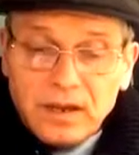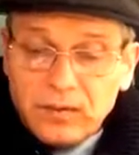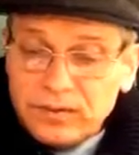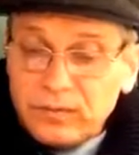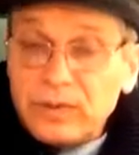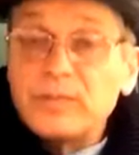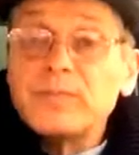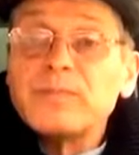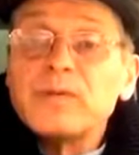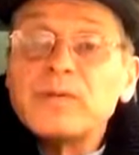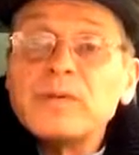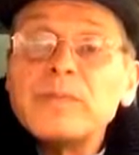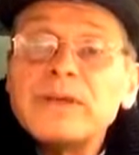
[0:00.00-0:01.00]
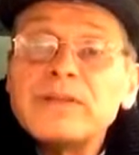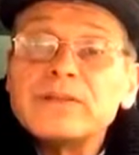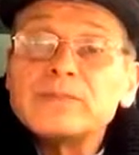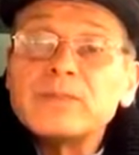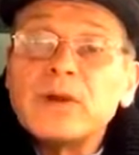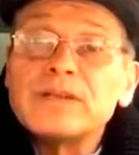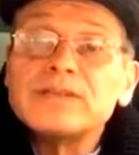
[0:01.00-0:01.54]
We repeat this
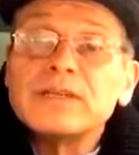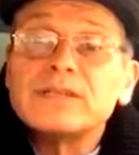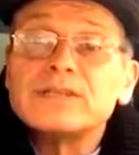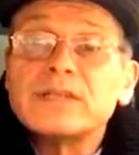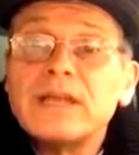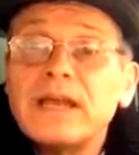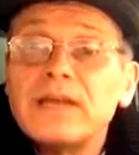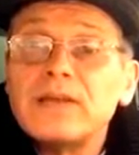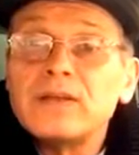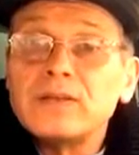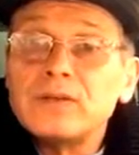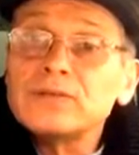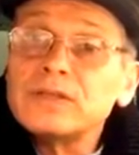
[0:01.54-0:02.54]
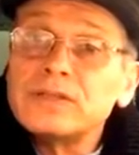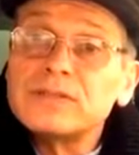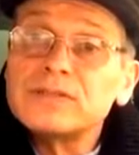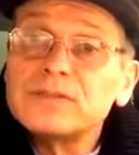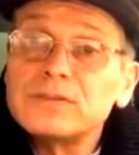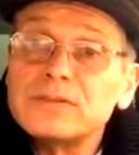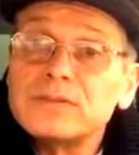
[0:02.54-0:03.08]
process, and usually the
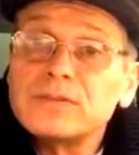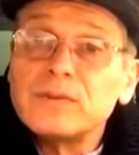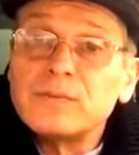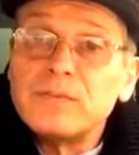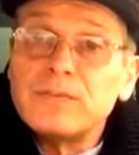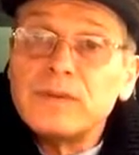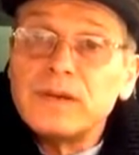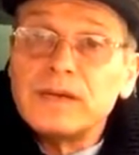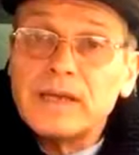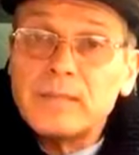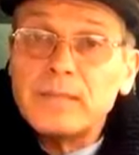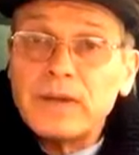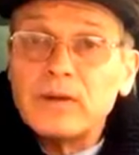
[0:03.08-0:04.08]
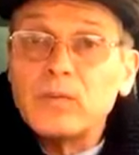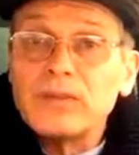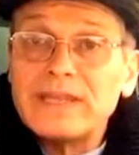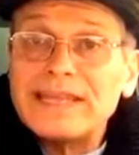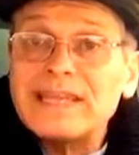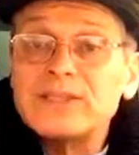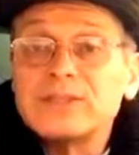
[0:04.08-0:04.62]
students get better
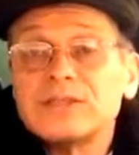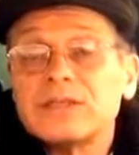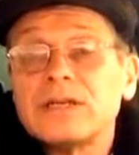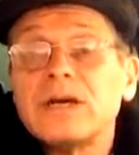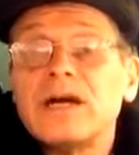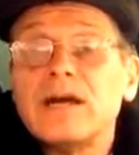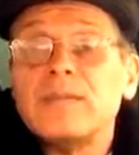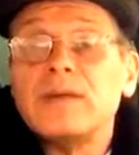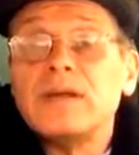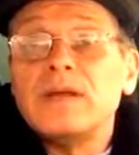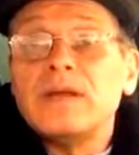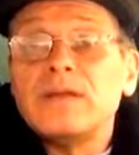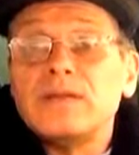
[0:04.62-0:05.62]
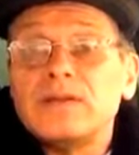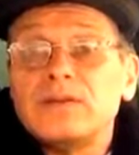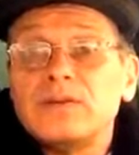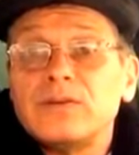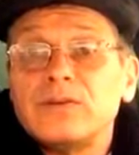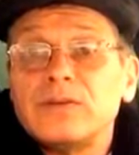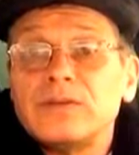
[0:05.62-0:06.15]
with each time they
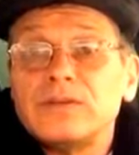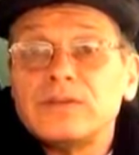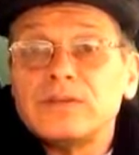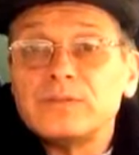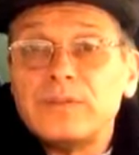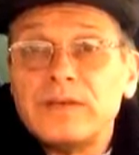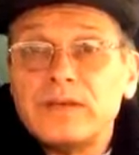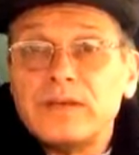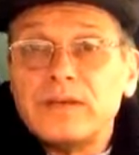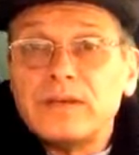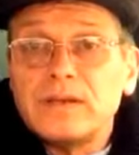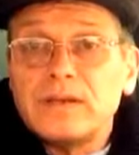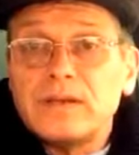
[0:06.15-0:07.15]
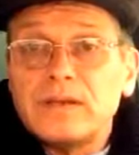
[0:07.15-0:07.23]
do the speaking